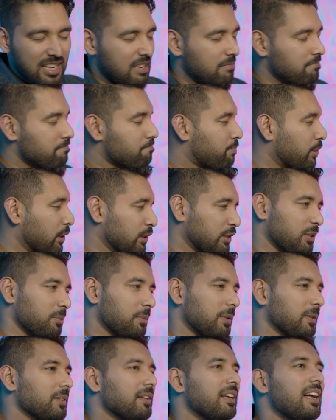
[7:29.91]

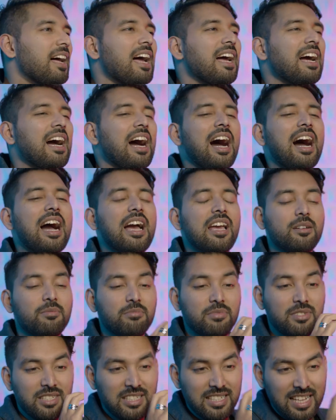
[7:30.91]
Impossible, I
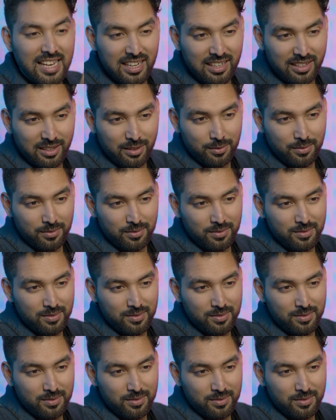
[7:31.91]
am telling you.